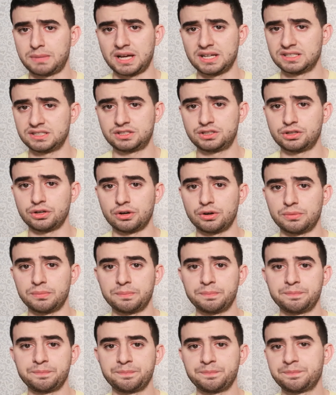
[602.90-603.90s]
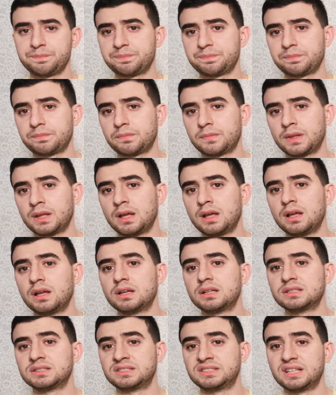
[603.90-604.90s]
bias term.
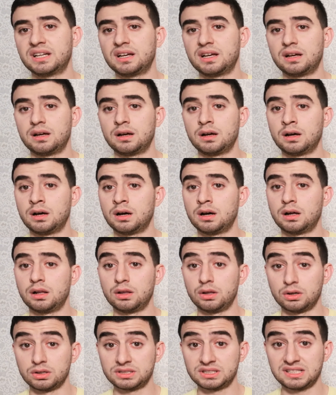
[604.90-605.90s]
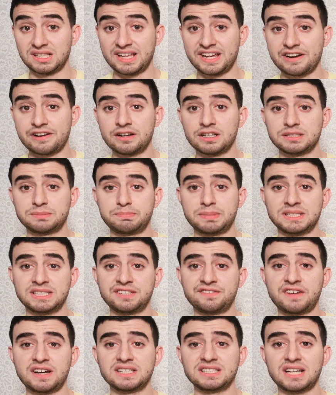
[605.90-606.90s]
The loss layer
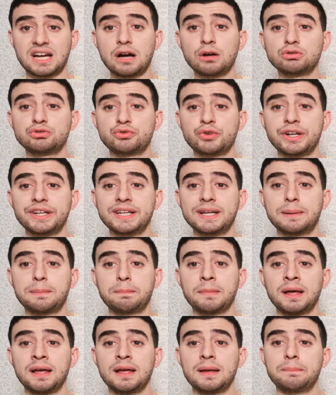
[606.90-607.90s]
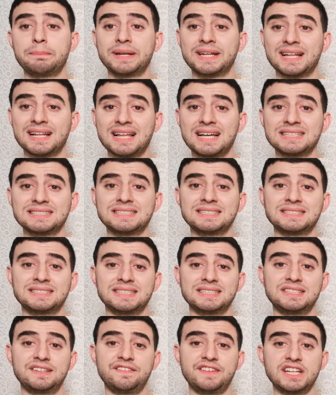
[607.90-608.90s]
specifies how training penalizes
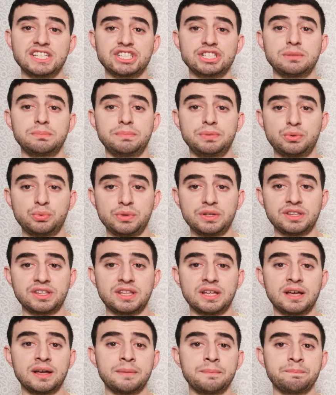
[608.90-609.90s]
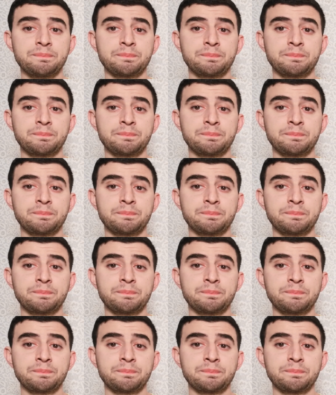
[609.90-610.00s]
the deviation between the